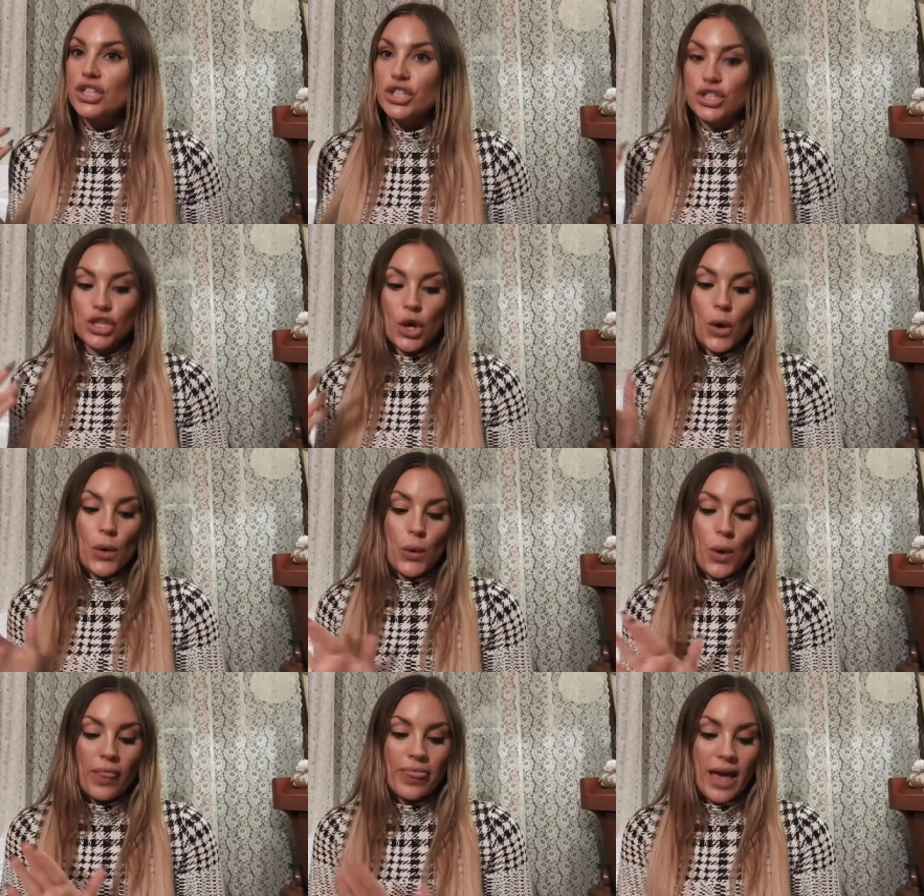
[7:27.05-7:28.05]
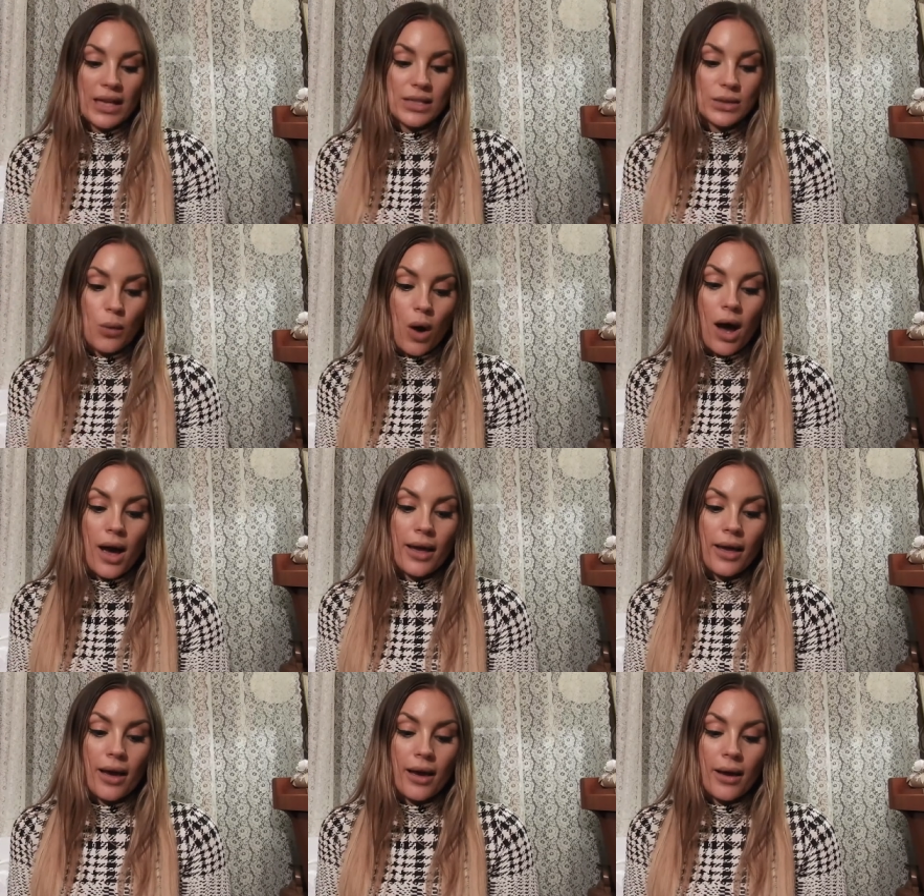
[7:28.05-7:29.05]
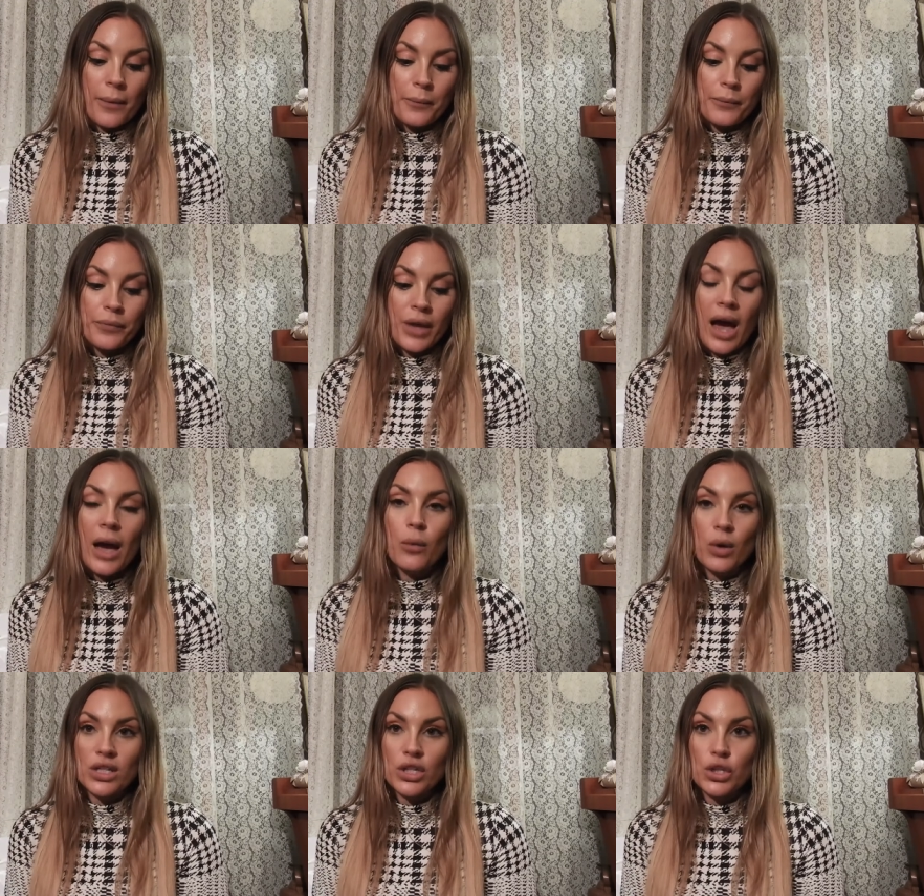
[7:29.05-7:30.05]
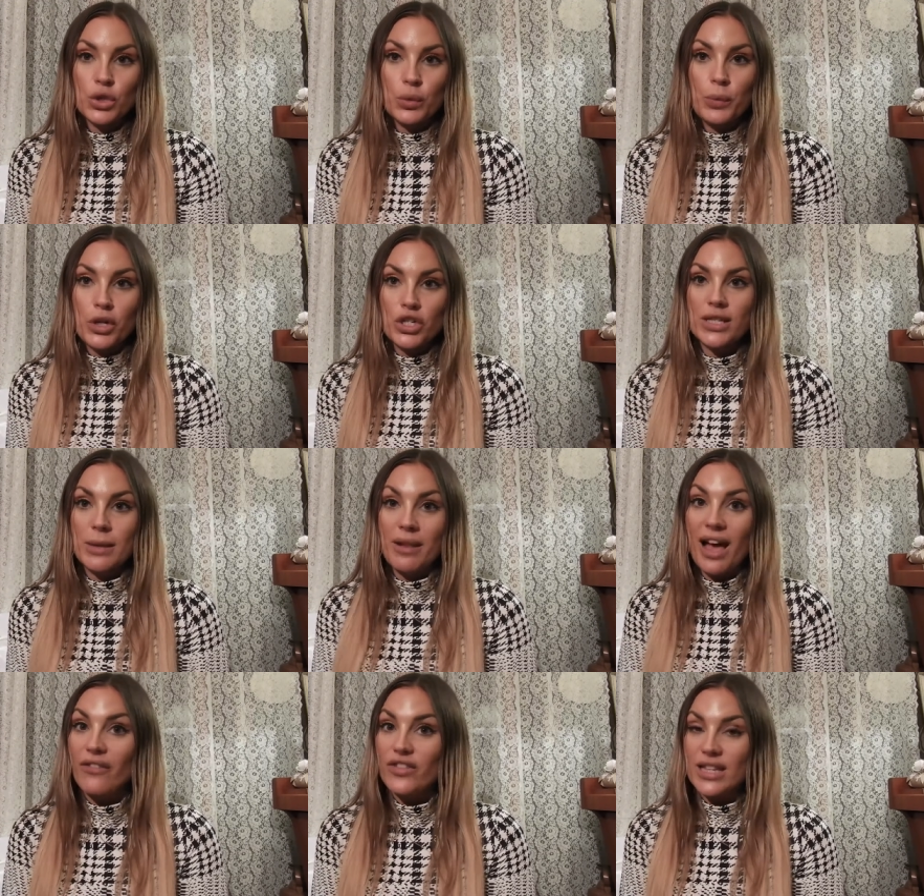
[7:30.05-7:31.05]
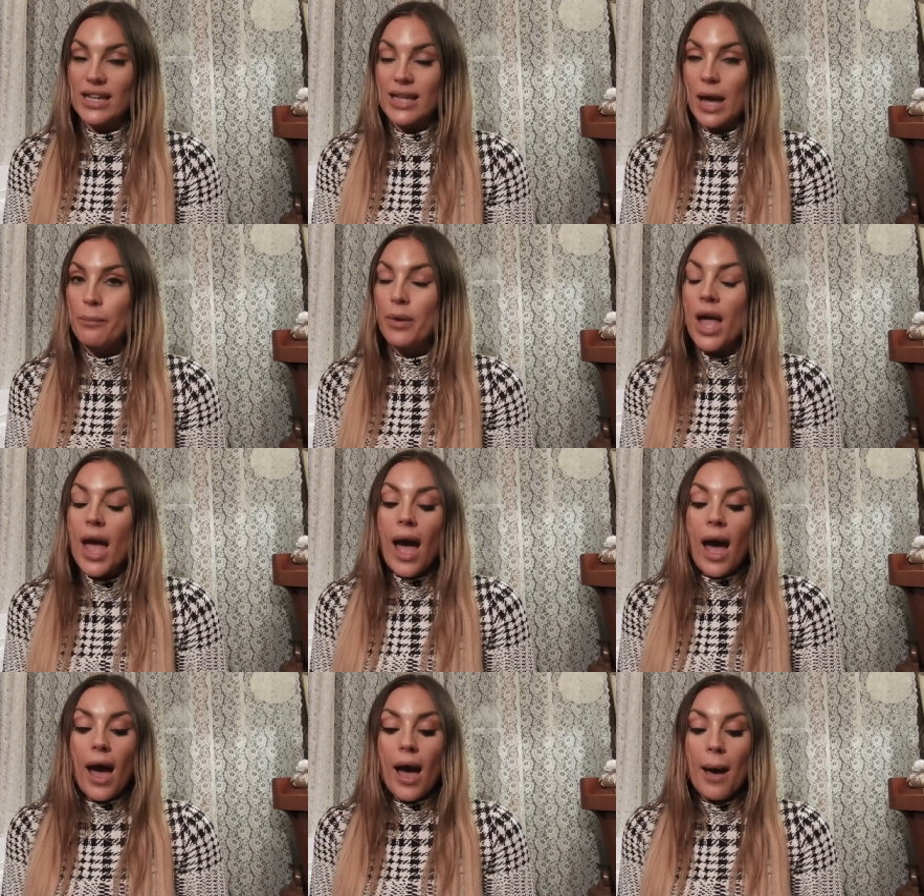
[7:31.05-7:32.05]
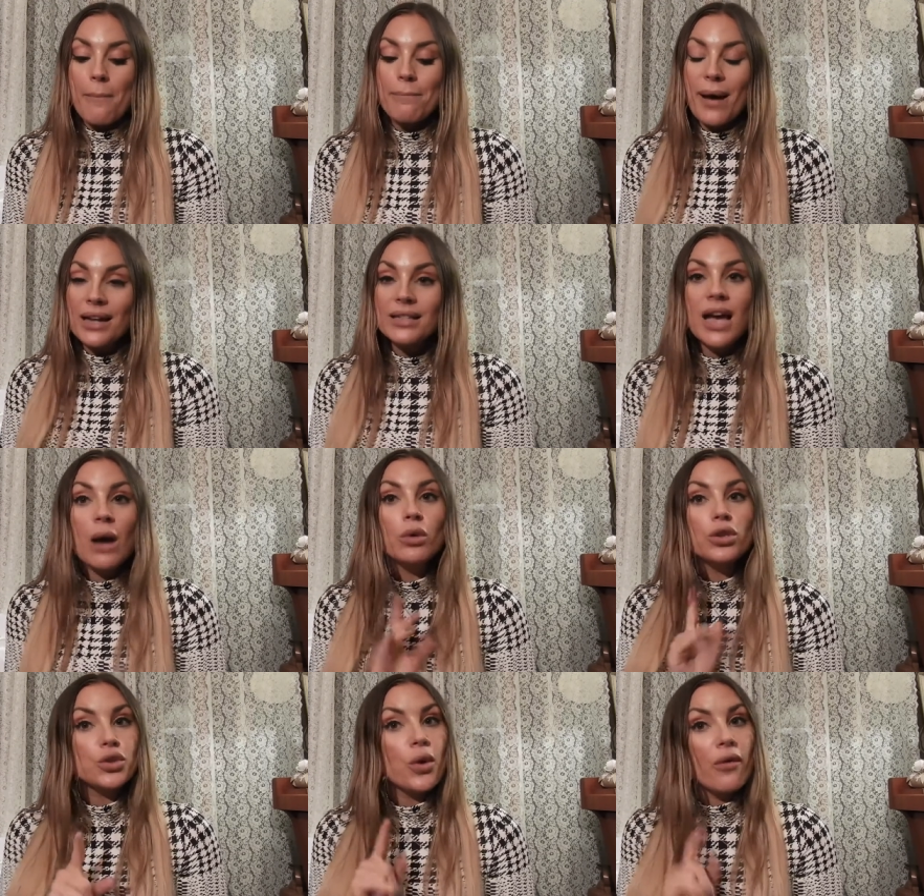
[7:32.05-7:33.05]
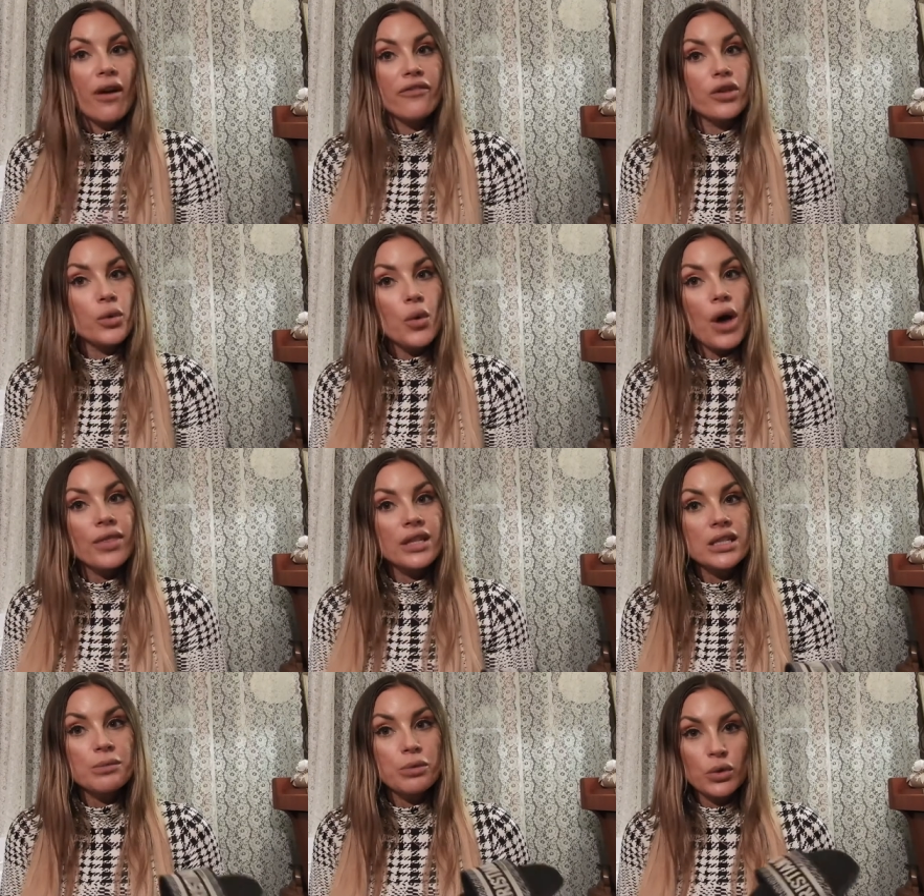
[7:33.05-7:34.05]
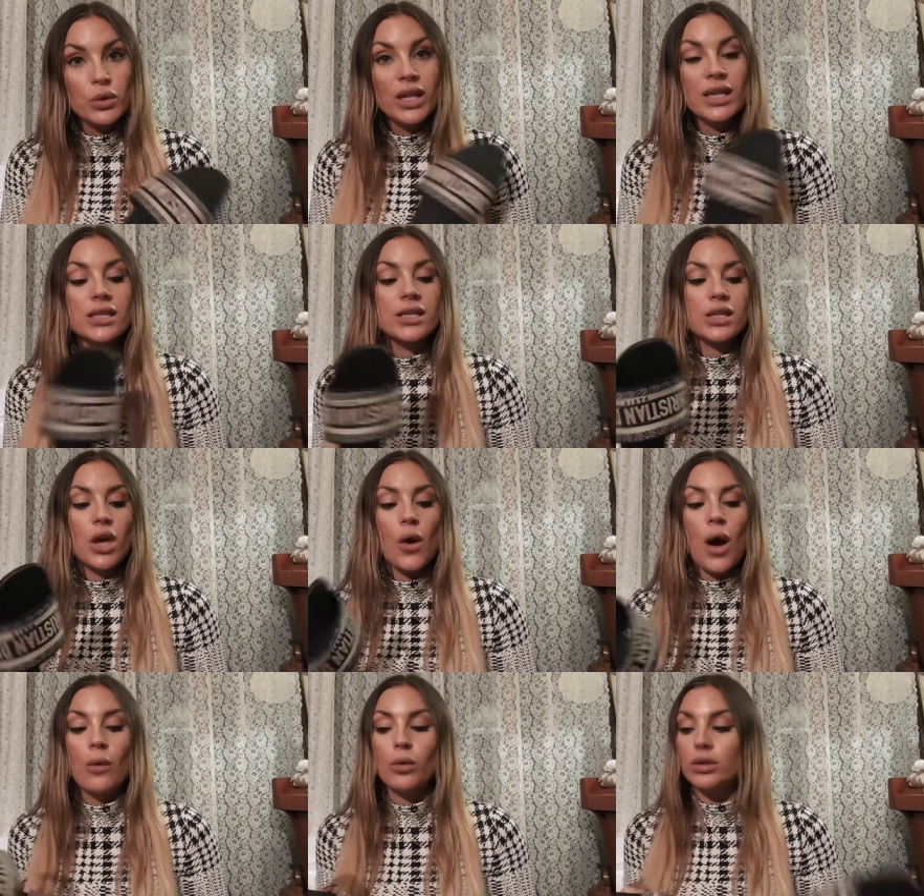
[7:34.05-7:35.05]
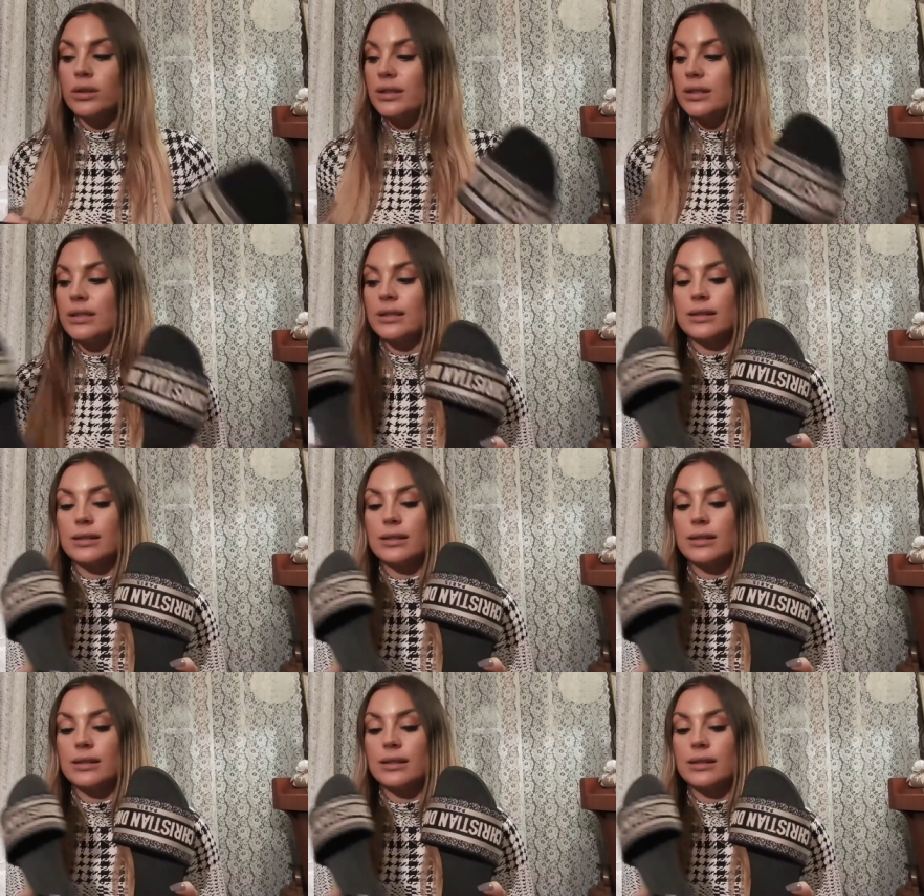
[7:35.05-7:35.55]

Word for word: So that's why um, I wanted to purchase them in half a size up. Uh, but I will do a review on this beauty, so I will